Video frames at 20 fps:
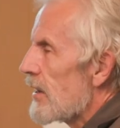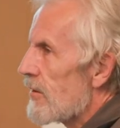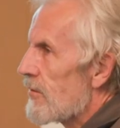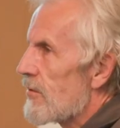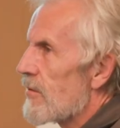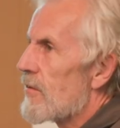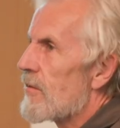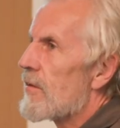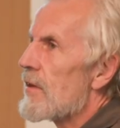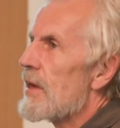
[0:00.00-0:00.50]

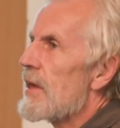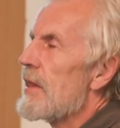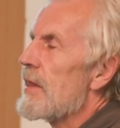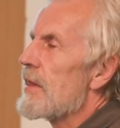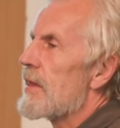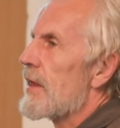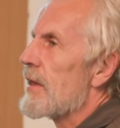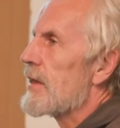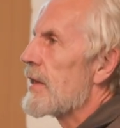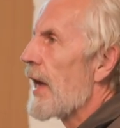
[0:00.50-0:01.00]
agents
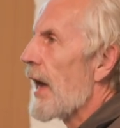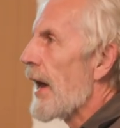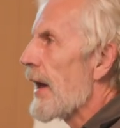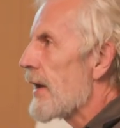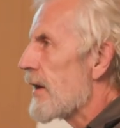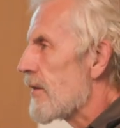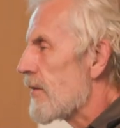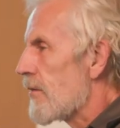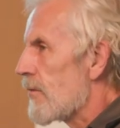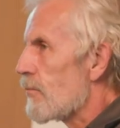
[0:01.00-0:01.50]

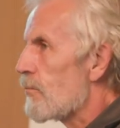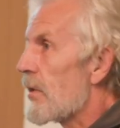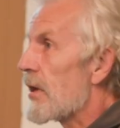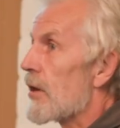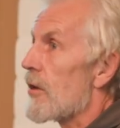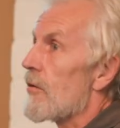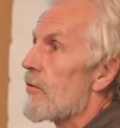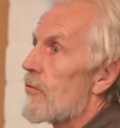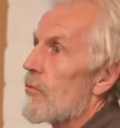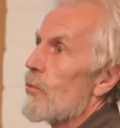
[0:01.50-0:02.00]
interact
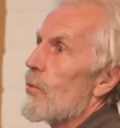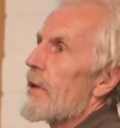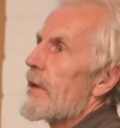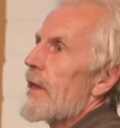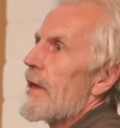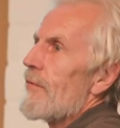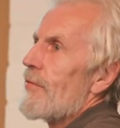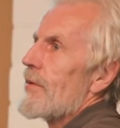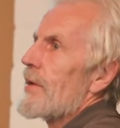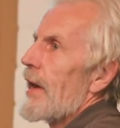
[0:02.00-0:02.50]
because
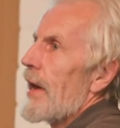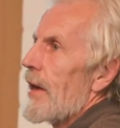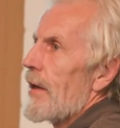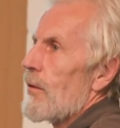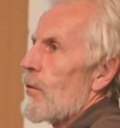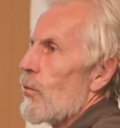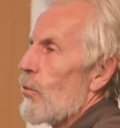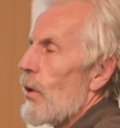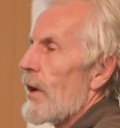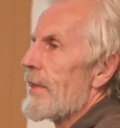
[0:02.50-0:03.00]
whenever
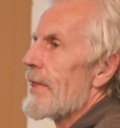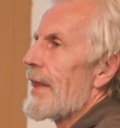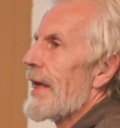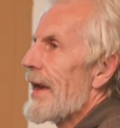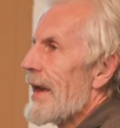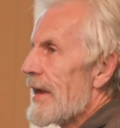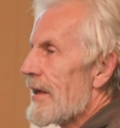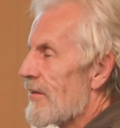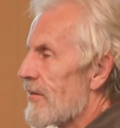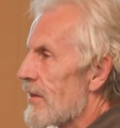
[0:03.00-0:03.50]
one
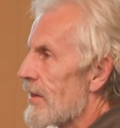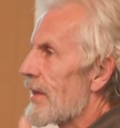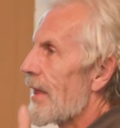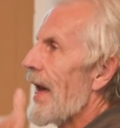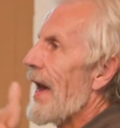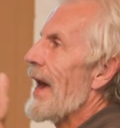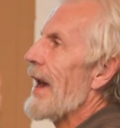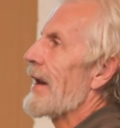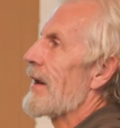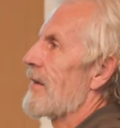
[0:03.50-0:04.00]
agent
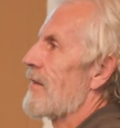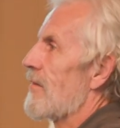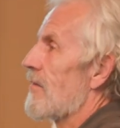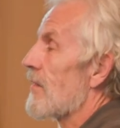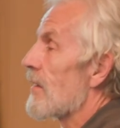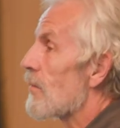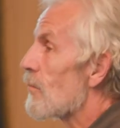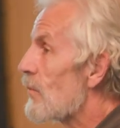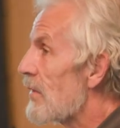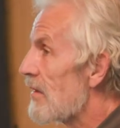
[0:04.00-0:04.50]
acts,
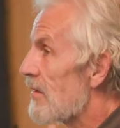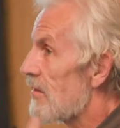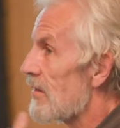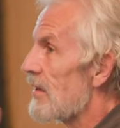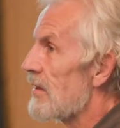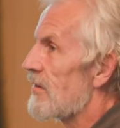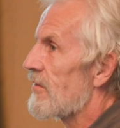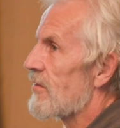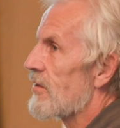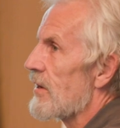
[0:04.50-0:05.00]
that means
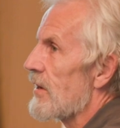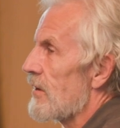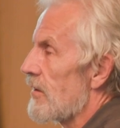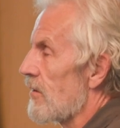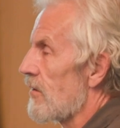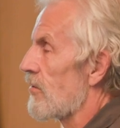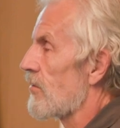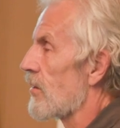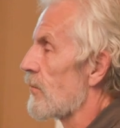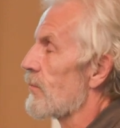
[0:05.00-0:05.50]
it
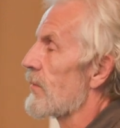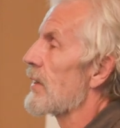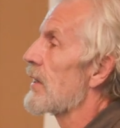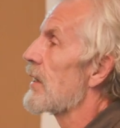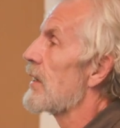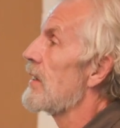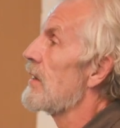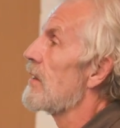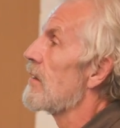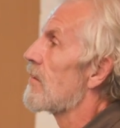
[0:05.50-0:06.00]
changes
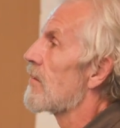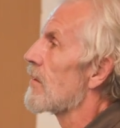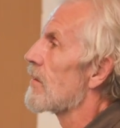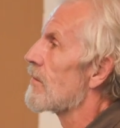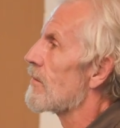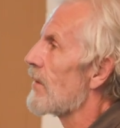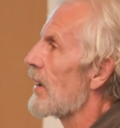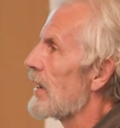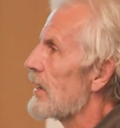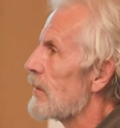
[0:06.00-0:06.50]
something in its
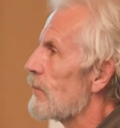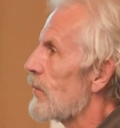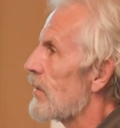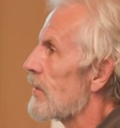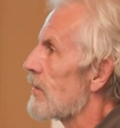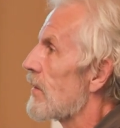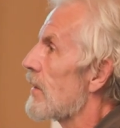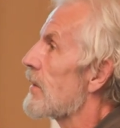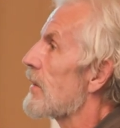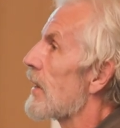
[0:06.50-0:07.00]

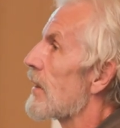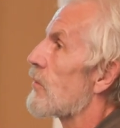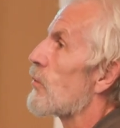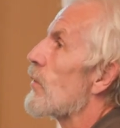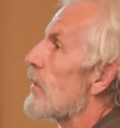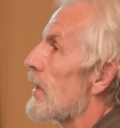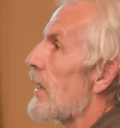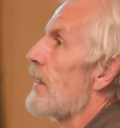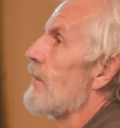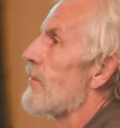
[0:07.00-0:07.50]
environment, and
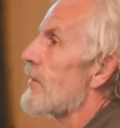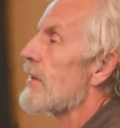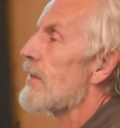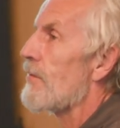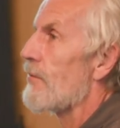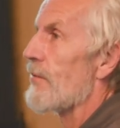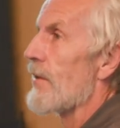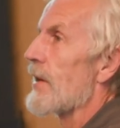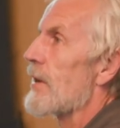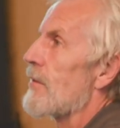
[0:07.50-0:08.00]
that will have an
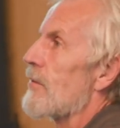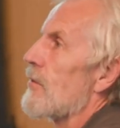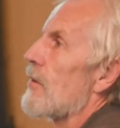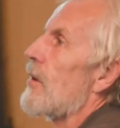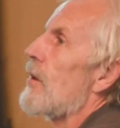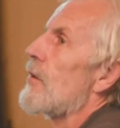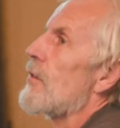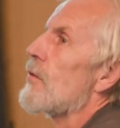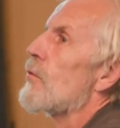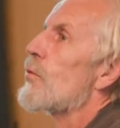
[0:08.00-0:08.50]
effect
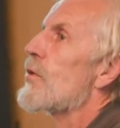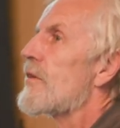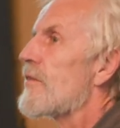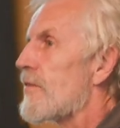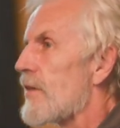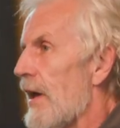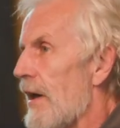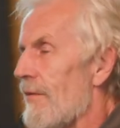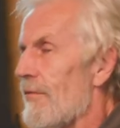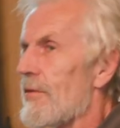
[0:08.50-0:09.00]
on
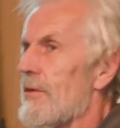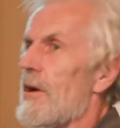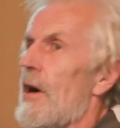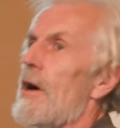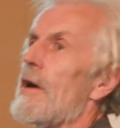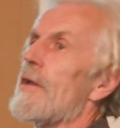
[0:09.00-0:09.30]
whichever